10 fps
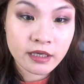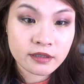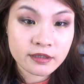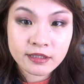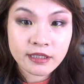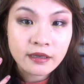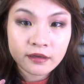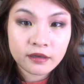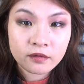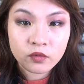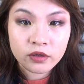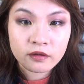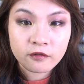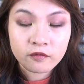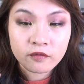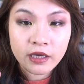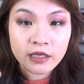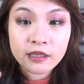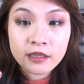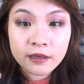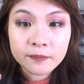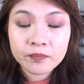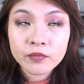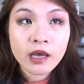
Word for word: I didn't set it with anything.